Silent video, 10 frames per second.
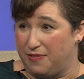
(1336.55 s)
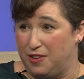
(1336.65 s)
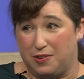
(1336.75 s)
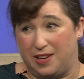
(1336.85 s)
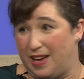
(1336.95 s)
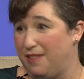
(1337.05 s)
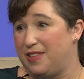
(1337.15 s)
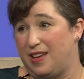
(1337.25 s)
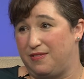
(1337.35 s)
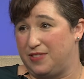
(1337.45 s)
you can have
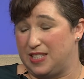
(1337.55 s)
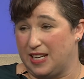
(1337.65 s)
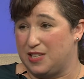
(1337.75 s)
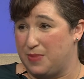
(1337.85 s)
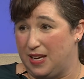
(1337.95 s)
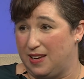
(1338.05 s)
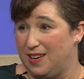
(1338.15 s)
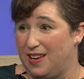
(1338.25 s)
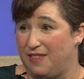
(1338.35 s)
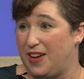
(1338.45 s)
that vasectomy
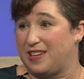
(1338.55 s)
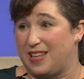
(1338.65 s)
in fact,